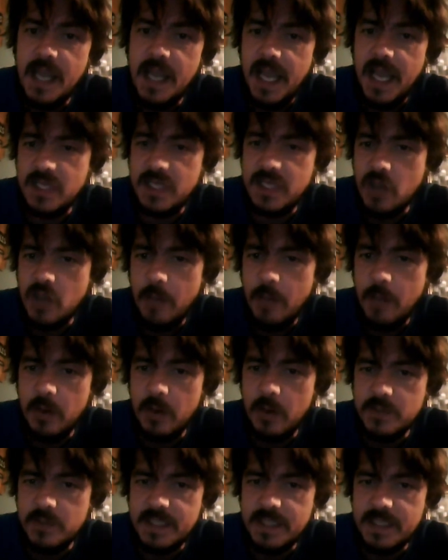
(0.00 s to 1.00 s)
and
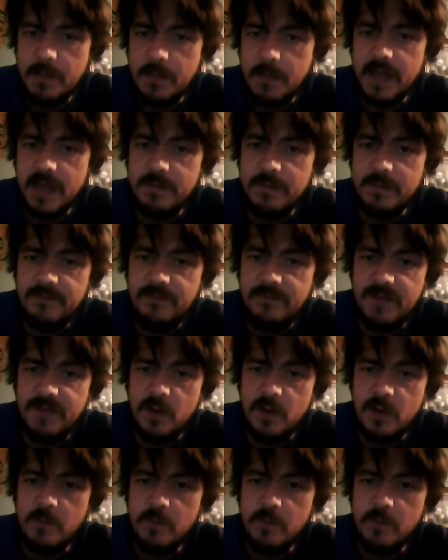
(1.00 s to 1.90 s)
jawbones that might have been fitted